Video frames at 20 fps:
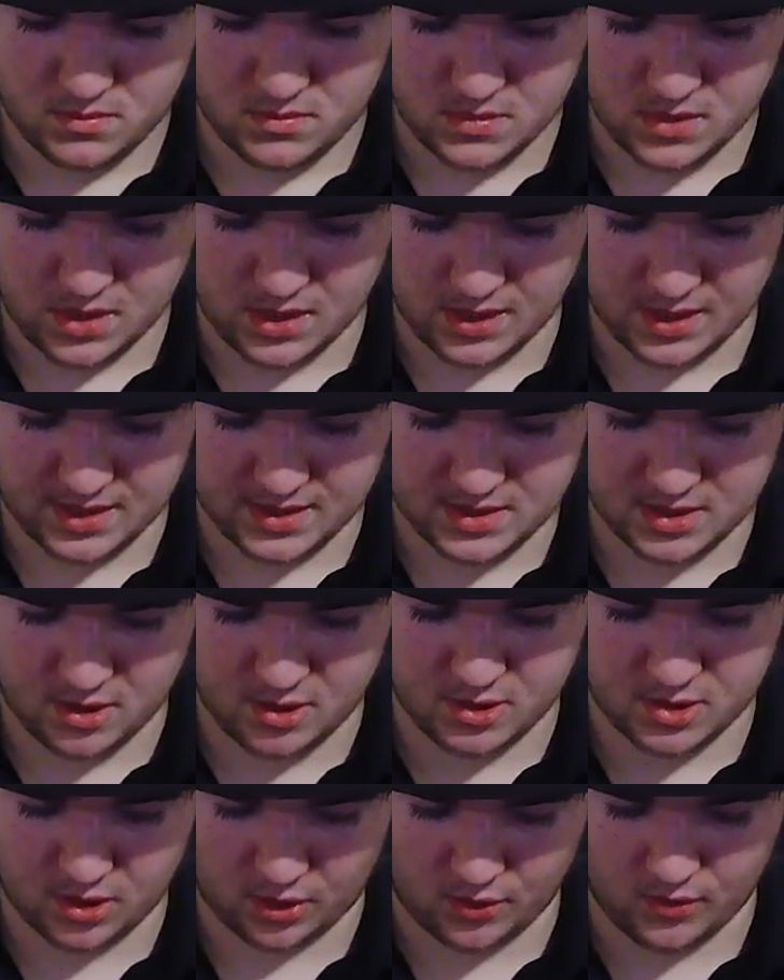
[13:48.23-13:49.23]
And that's
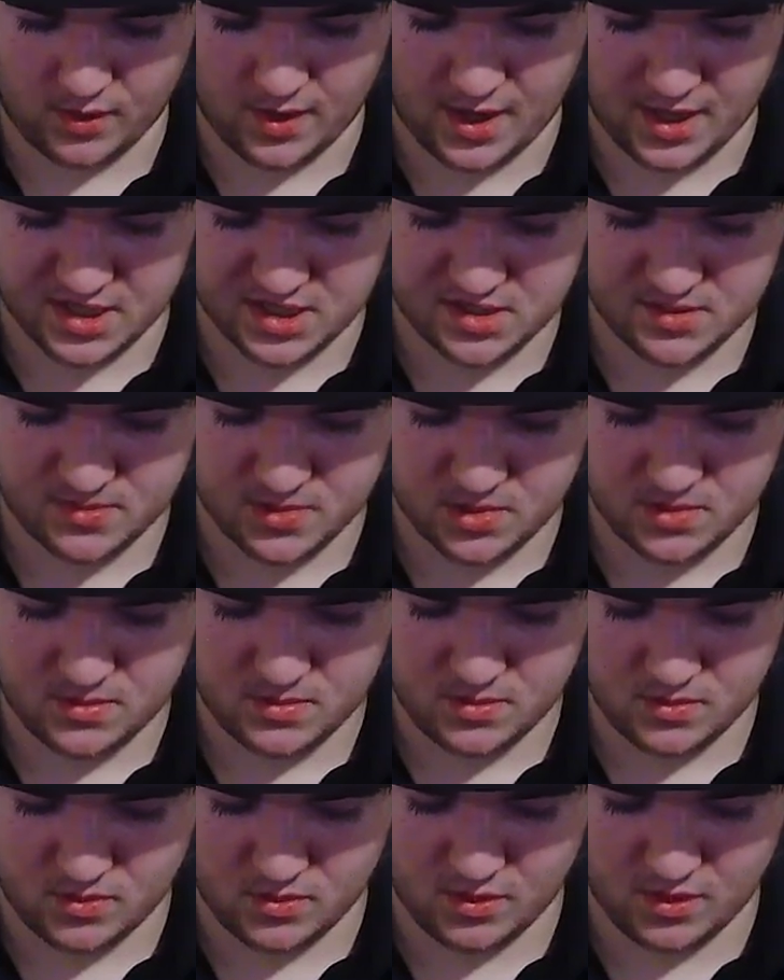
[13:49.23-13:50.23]
hard to grasp,
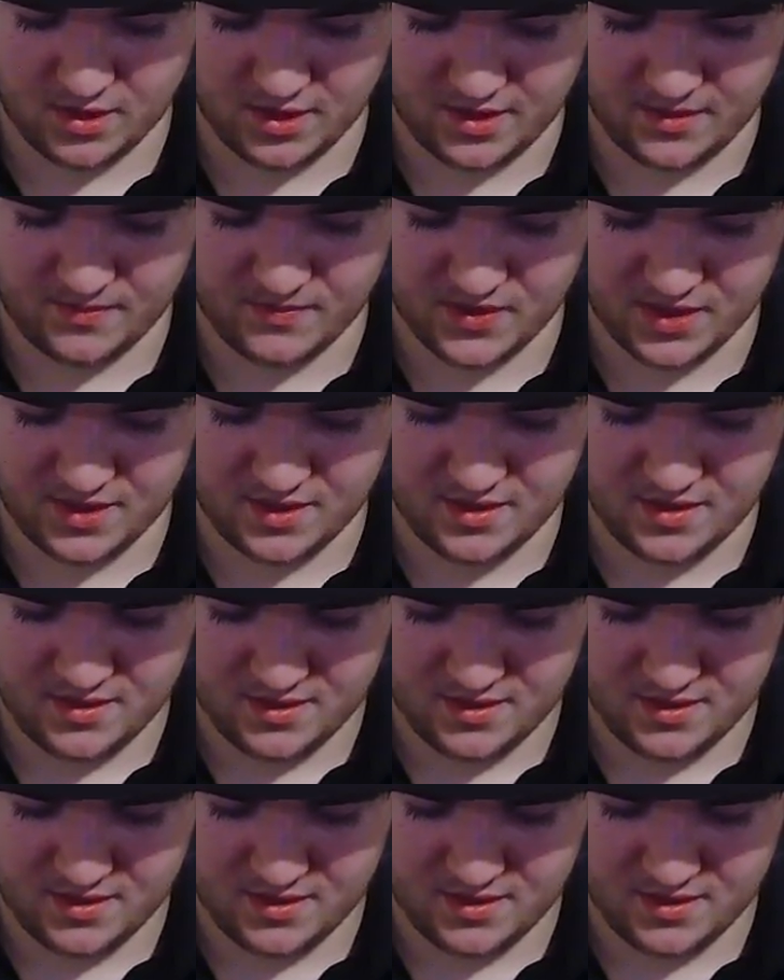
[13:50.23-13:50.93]
really, but